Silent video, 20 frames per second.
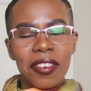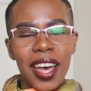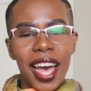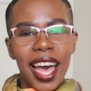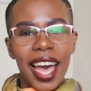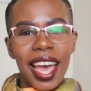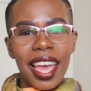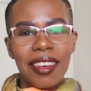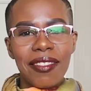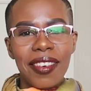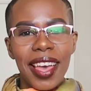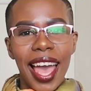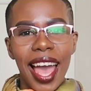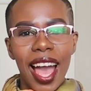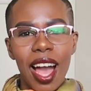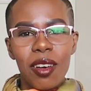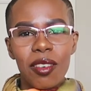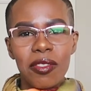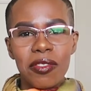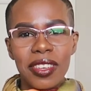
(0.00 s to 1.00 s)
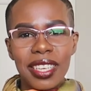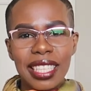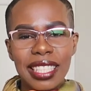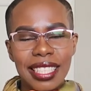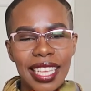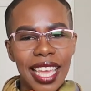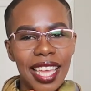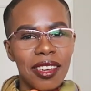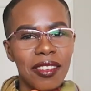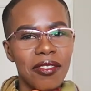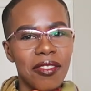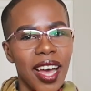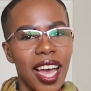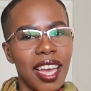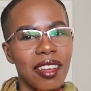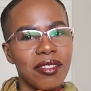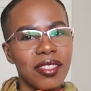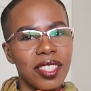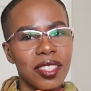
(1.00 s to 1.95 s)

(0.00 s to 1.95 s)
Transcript: five outfits and five